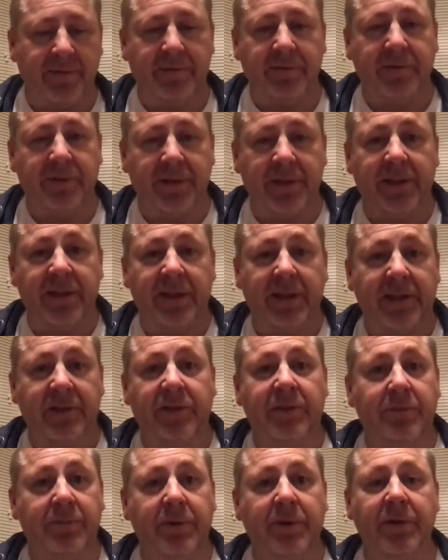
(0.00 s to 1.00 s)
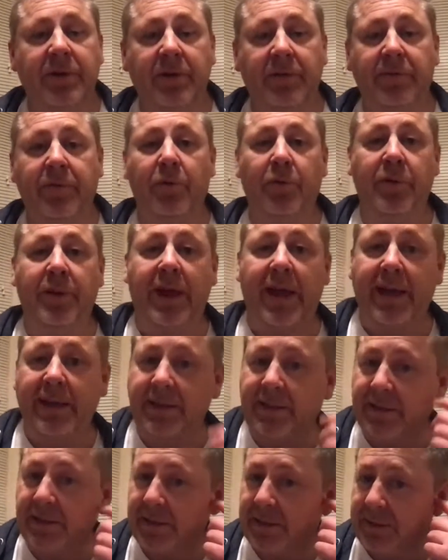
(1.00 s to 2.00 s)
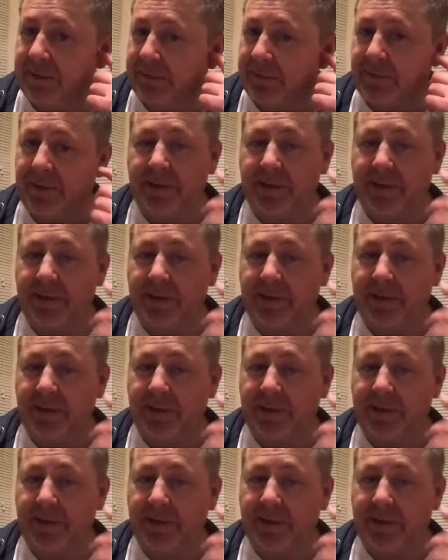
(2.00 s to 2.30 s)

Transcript: this computer for that, right?